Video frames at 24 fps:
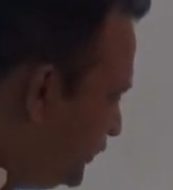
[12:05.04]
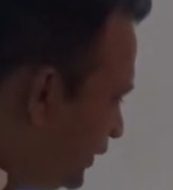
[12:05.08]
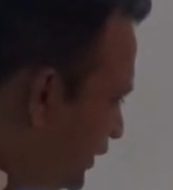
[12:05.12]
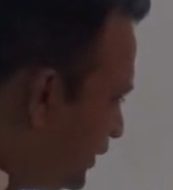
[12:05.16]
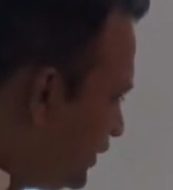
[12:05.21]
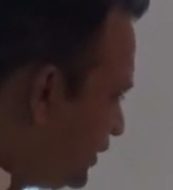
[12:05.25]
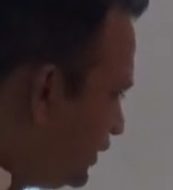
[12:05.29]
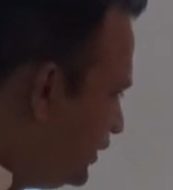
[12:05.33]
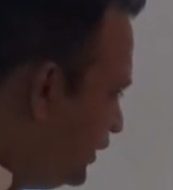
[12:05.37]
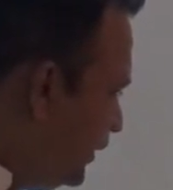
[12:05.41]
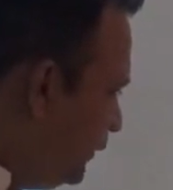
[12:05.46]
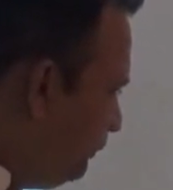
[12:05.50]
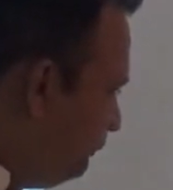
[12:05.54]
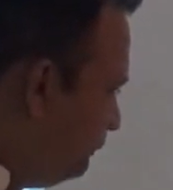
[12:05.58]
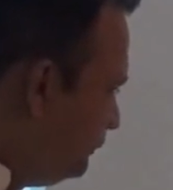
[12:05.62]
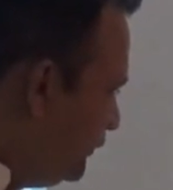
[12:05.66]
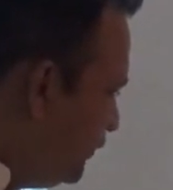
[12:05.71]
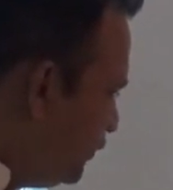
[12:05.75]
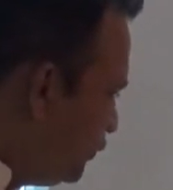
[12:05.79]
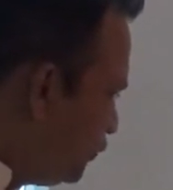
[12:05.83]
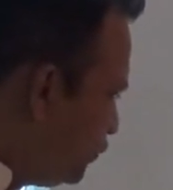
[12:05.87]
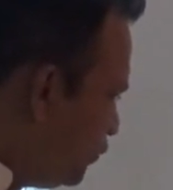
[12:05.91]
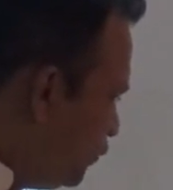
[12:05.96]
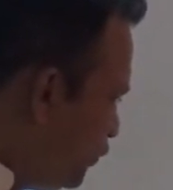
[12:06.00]
per cup
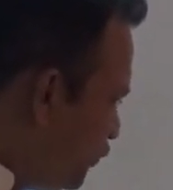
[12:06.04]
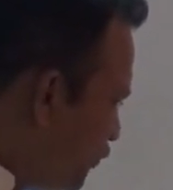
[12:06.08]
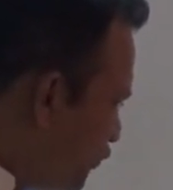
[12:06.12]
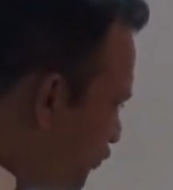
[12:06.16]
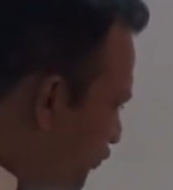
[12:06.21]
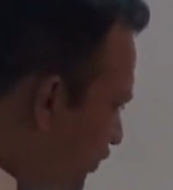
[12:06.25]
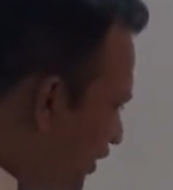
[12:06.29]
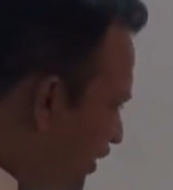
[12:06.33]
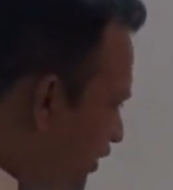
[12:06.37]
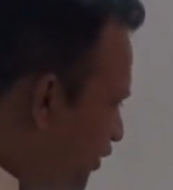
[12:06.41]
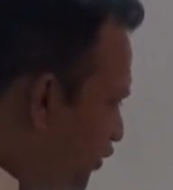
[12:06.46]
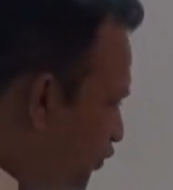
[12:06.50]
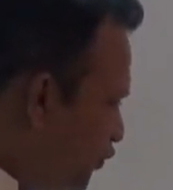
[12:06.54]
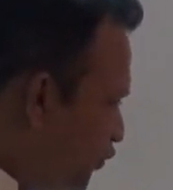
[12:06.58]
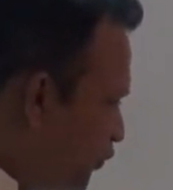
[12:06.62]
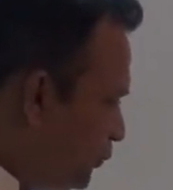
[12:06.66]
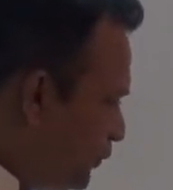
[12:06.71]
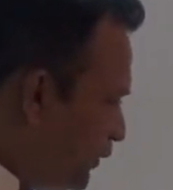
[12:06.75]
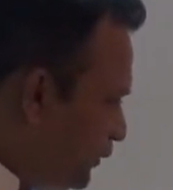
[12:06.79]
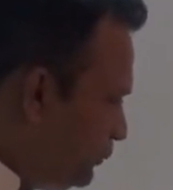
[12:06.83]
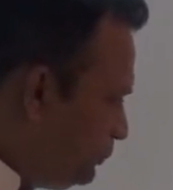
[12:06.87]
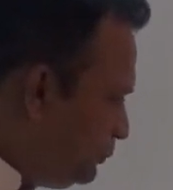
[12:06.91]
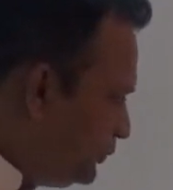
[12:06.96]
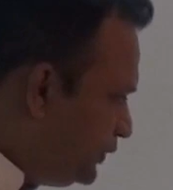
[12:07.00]
to 20
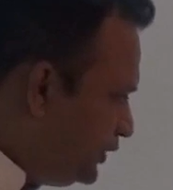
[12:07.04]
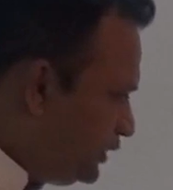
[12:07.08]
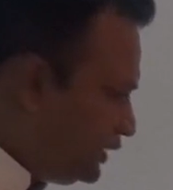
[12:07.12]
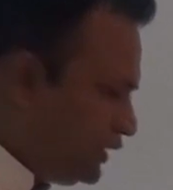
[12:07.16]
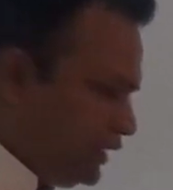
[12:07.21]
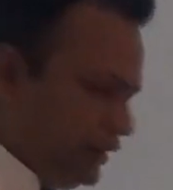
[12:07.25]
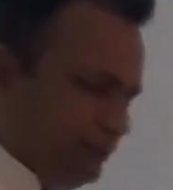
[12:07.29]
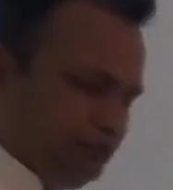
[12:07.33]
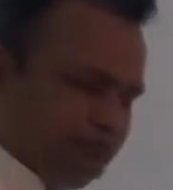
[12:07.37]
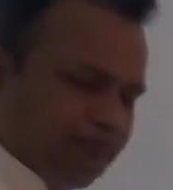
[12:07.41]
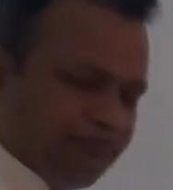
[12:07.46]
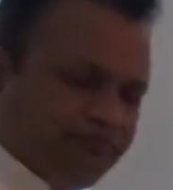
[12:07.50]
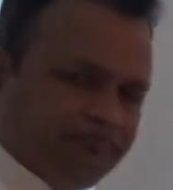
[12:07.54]
rupee per cup,